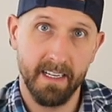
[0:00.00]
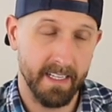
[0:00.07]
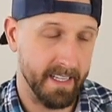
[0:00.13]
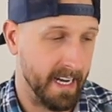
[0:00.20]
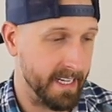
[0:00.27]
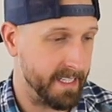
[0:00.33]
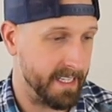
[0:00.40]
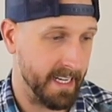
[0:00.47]

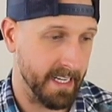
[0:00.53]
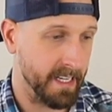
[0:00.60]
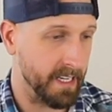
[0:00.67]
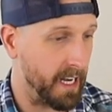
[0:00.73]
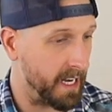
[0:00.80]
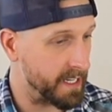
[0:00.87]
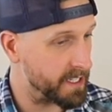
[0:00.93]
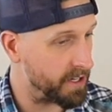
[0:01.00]
That's it. You
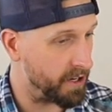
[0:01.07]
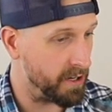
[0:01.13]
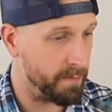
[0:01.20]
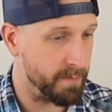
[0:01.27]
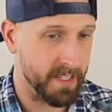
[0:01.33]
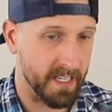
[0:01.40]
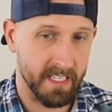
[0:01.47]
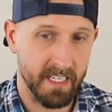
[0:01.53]
got to start
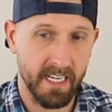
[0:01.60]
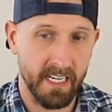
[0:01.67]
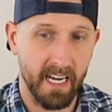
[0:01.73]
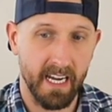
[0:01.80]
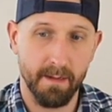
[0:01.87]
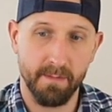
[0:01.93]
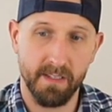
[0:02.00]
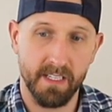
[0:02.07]
him 16
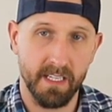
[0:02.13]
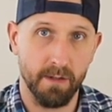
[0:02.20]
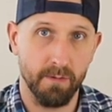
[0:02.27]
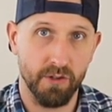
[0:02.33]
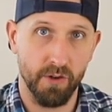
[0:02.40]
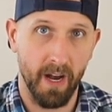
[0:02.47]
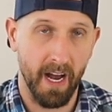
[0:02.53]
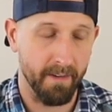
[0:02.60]
games and see
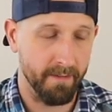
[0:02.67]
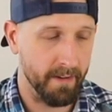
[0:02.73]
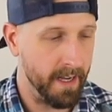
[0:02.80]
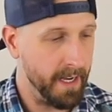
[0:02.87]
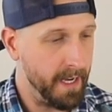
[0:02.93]
what you have.